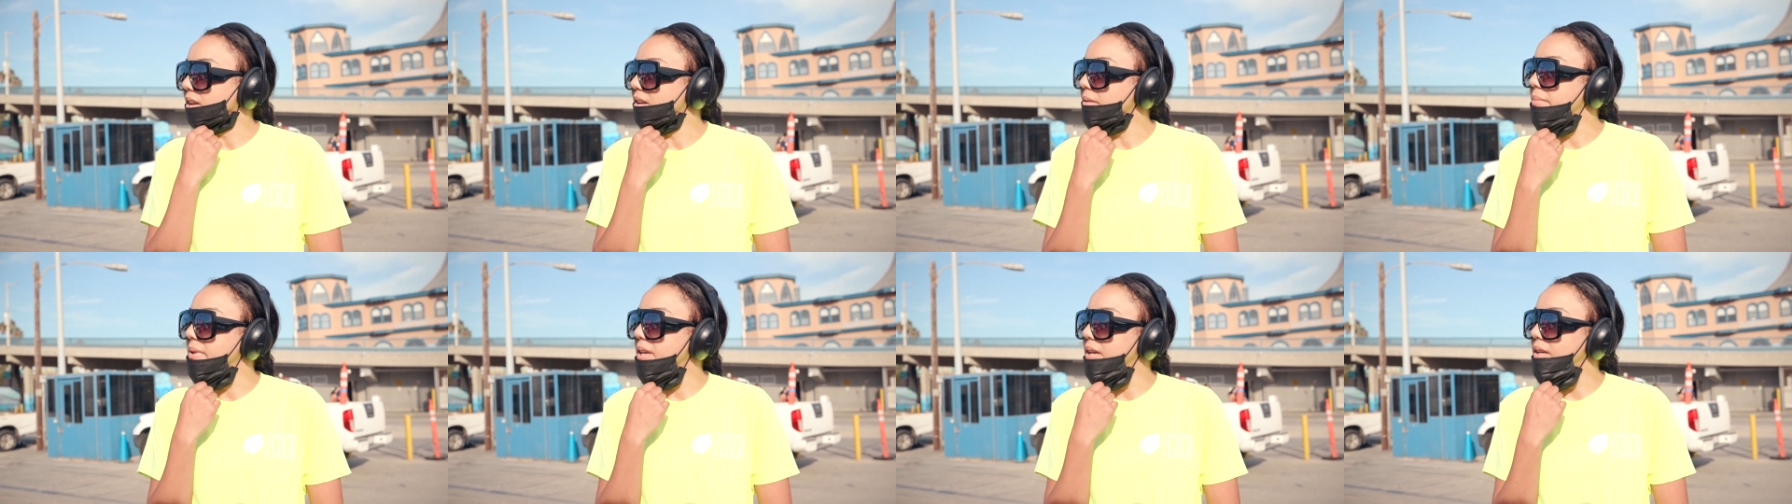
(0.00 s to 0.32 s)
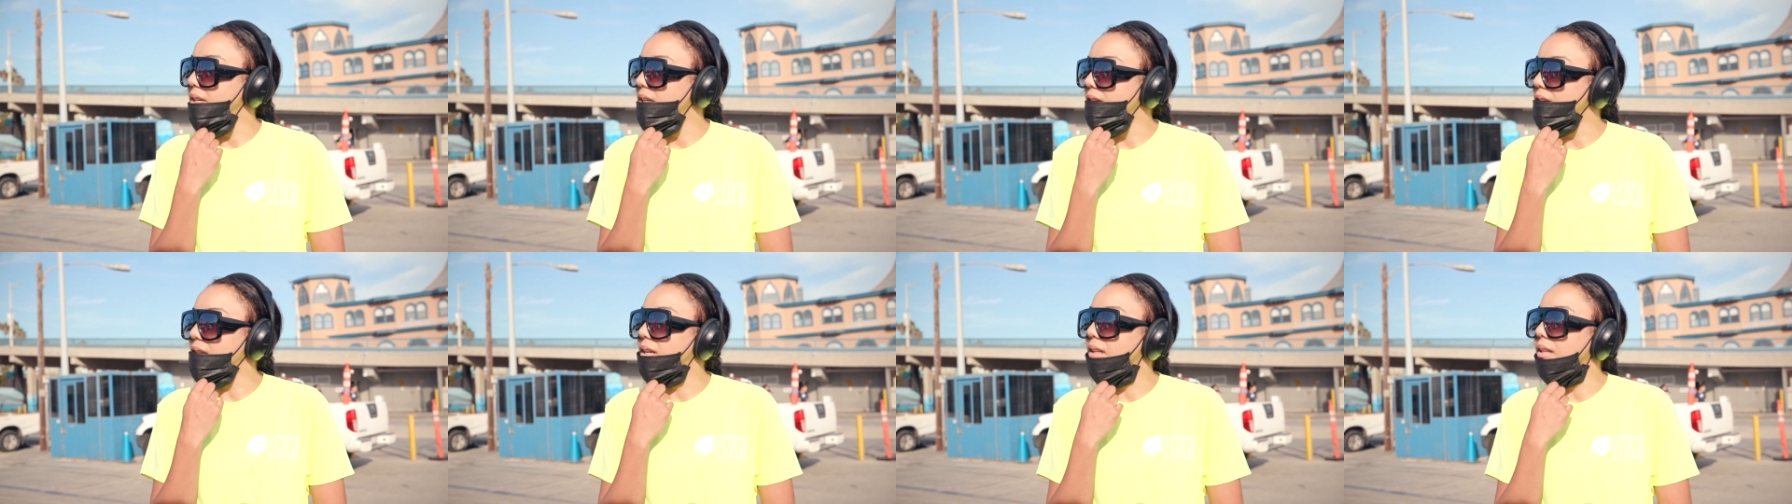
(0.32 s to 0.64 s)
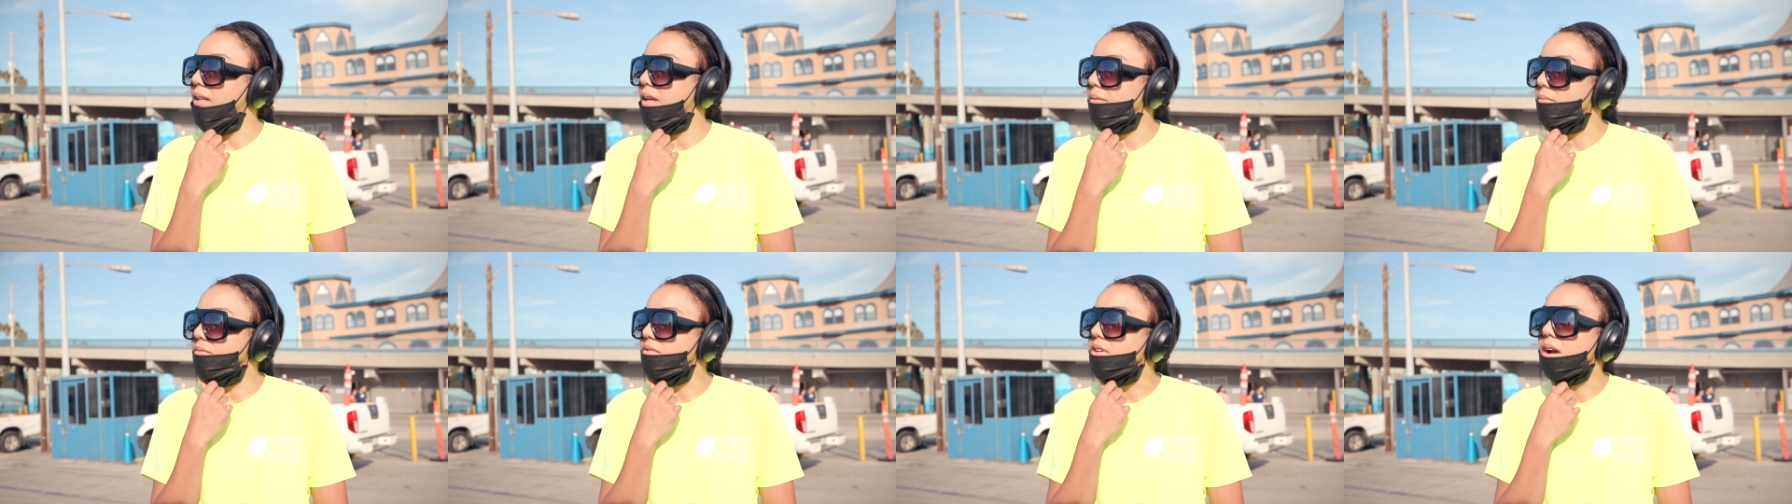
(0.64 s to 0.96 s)
It could be a good
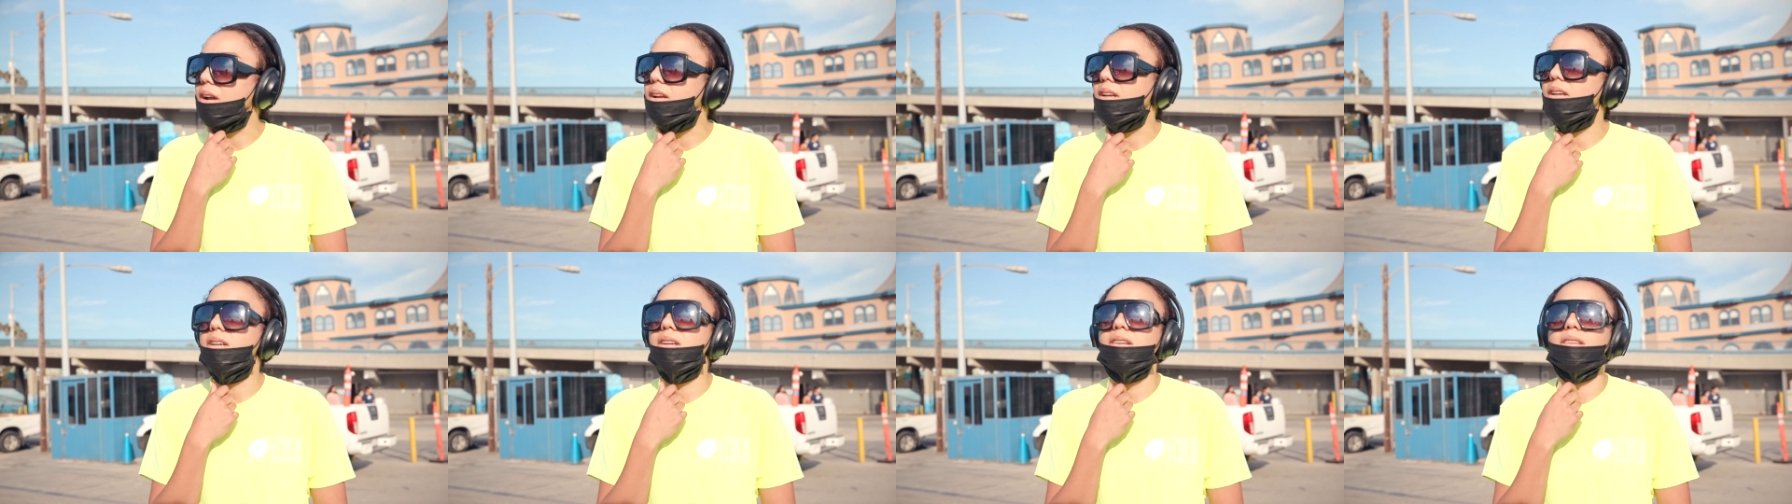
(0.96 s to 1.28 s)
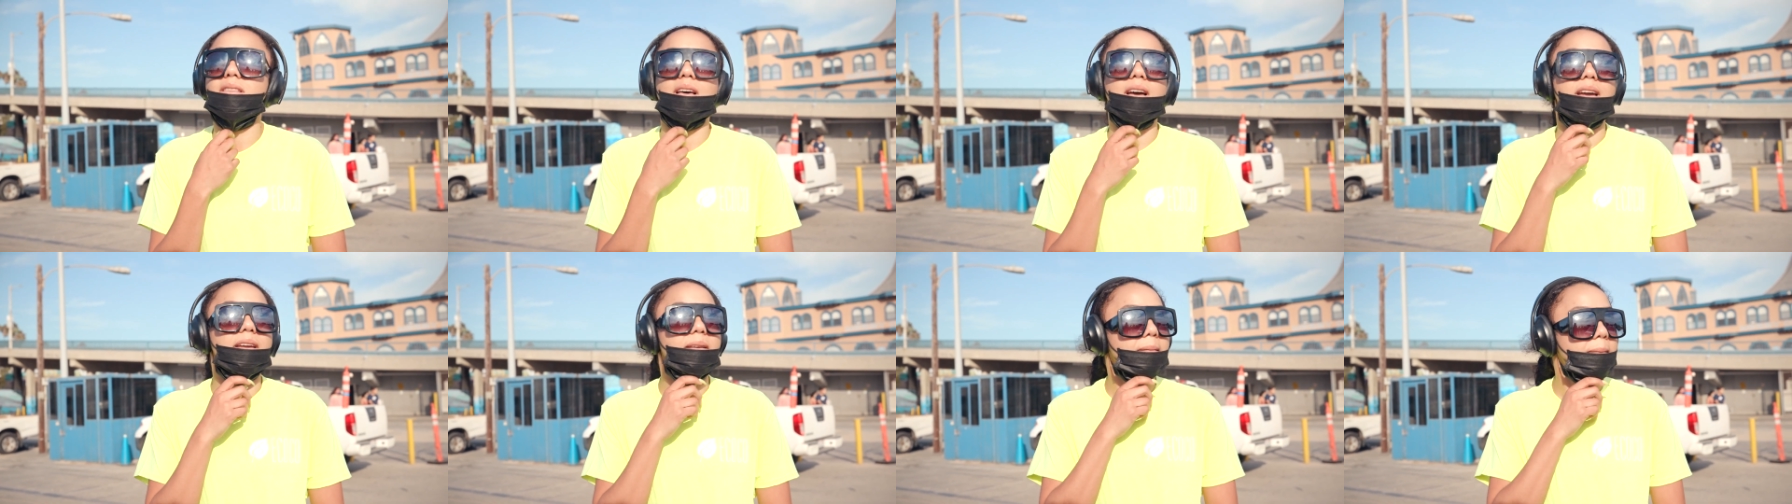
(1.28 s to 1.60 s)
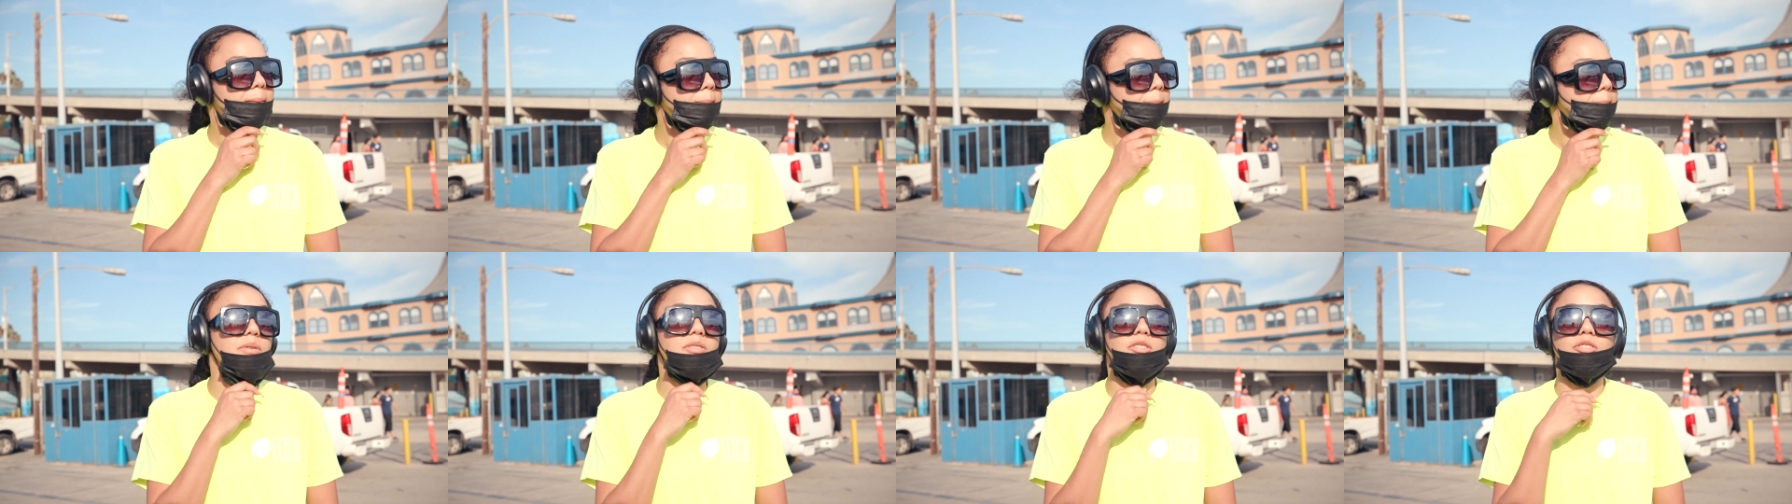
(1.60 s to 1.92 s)
club record, like,
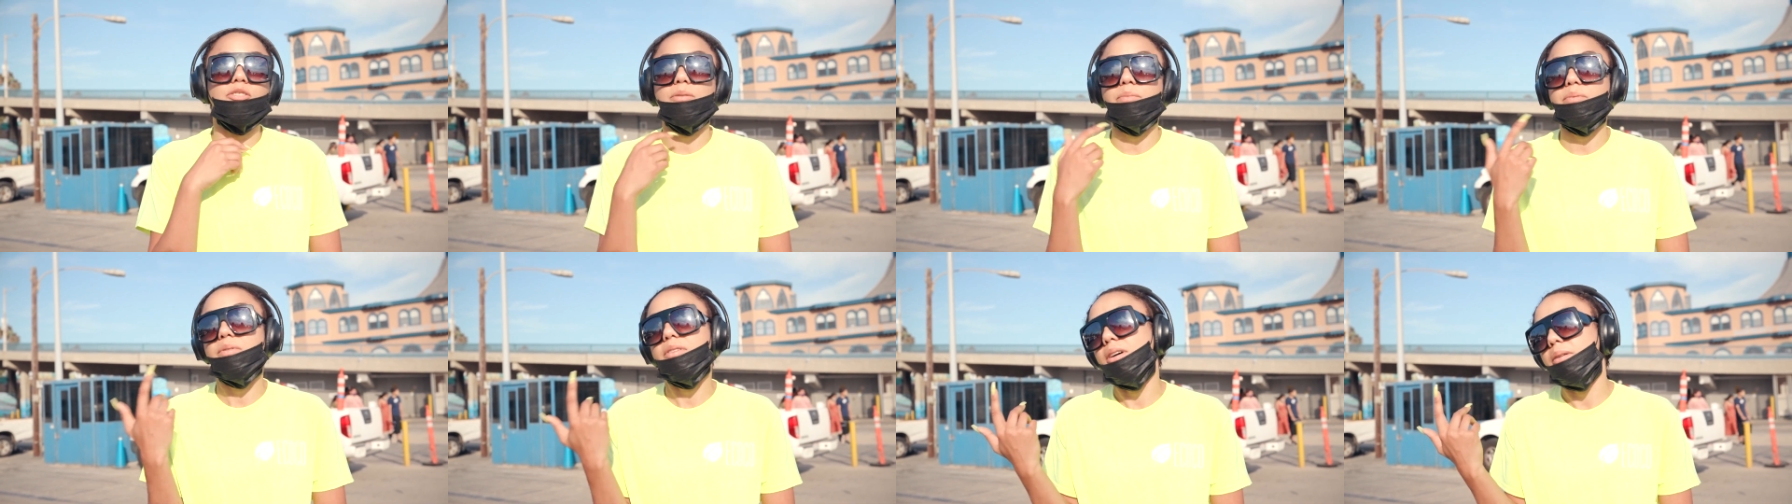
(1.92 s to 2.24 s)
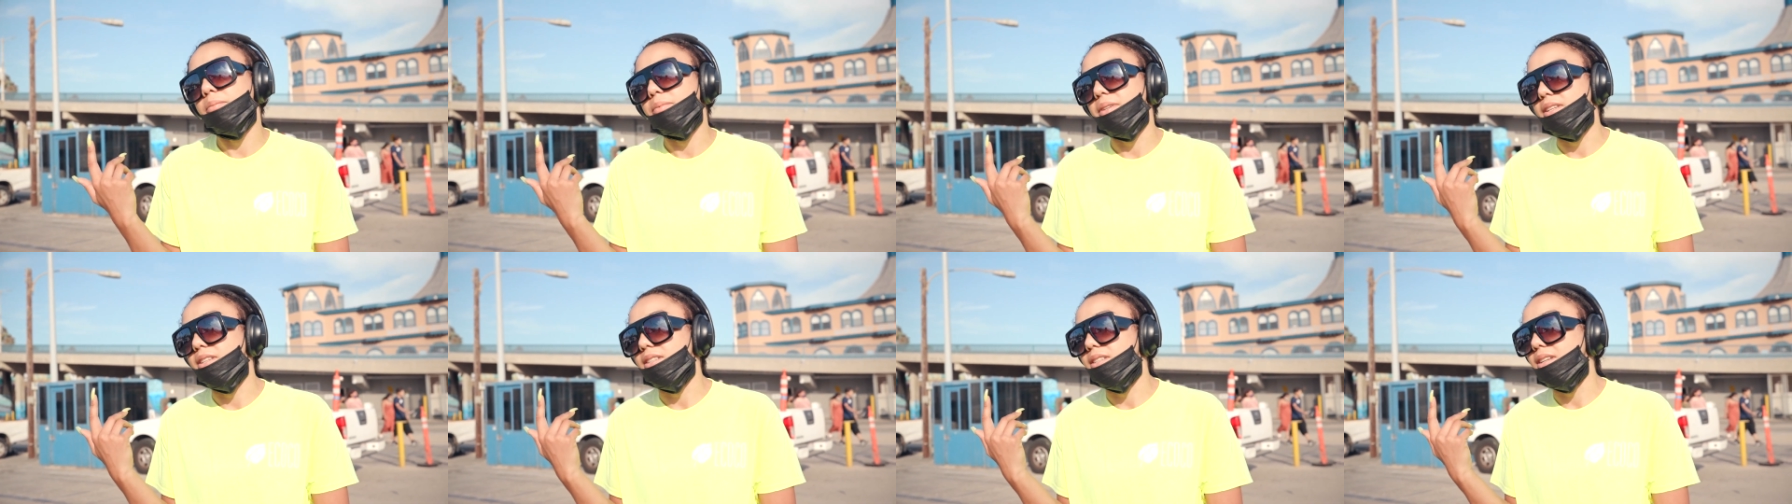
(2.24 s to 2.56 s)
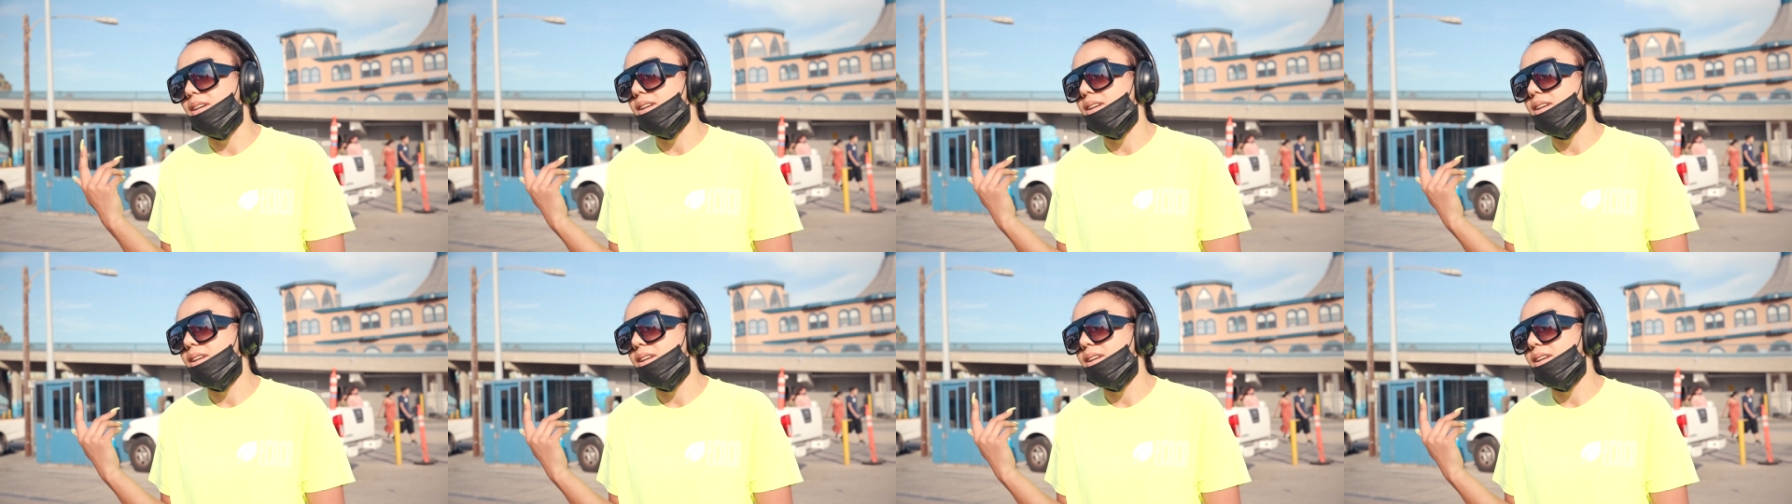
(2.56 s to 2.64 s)
because I'm a strip club DJ.